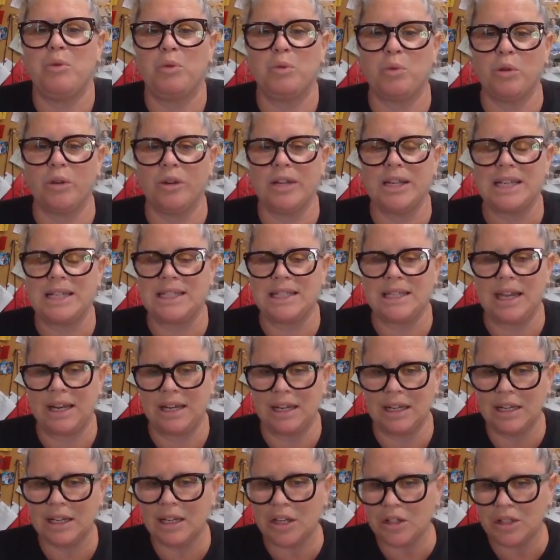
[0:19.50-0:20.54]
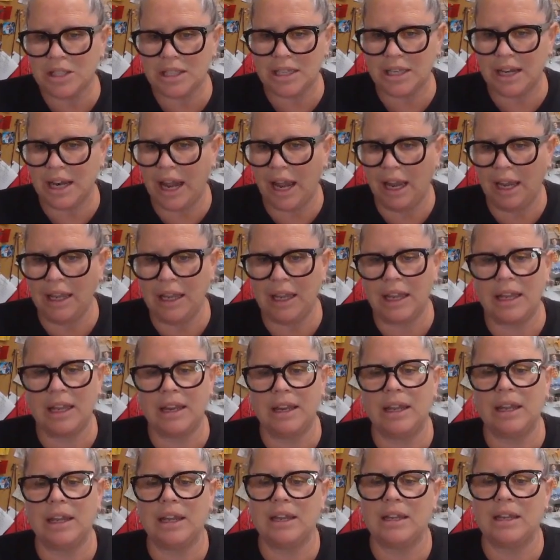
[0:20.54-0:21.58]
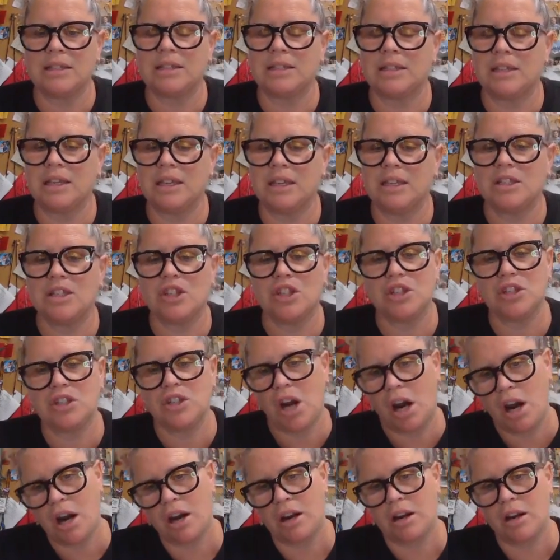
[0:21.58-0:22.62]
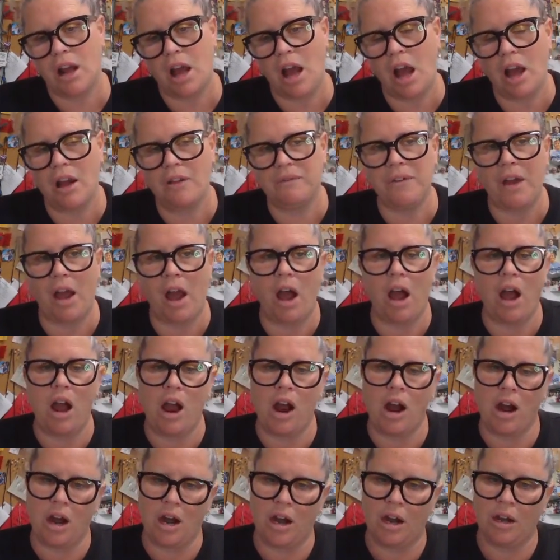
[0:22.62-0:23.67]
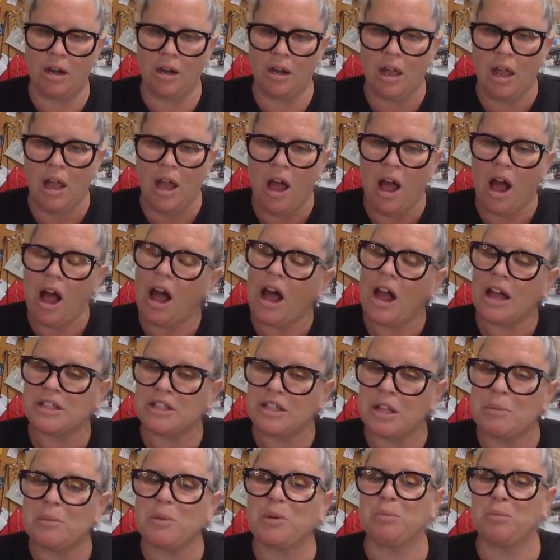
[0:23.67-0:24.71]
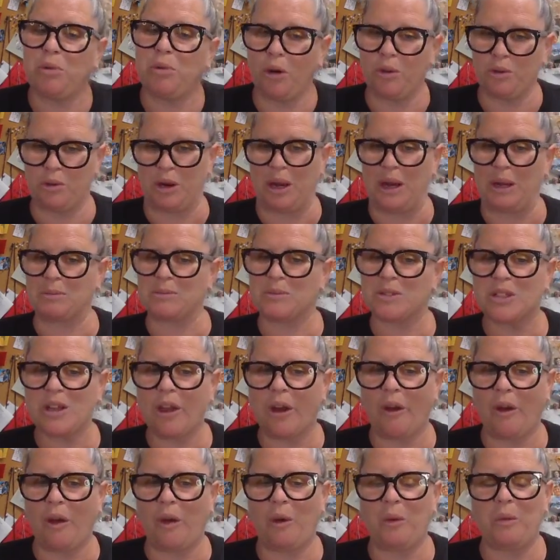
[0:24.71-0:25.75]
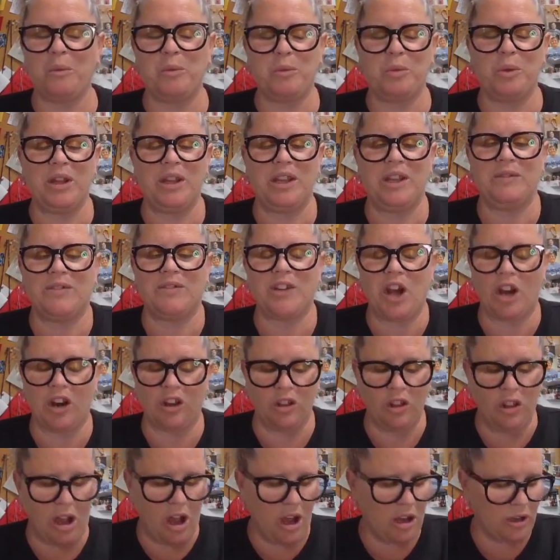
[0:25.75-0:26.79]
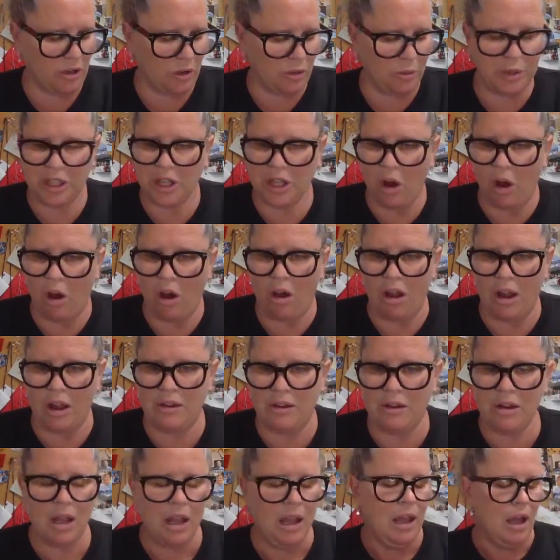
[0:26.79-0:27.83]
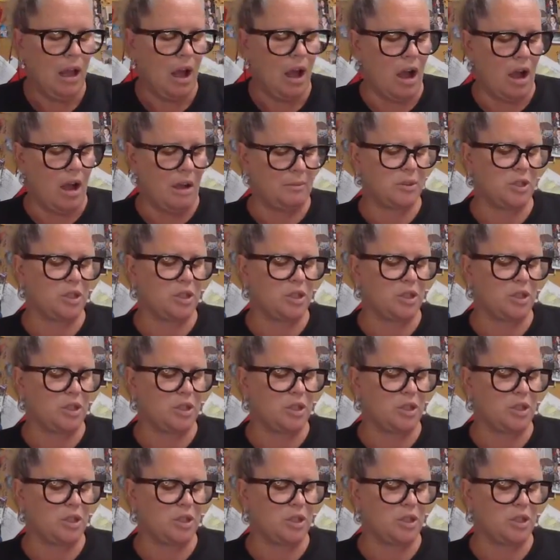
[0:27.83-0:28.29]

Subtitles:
We're excited here today. It is the start of our summer program, so we've got a lot going on.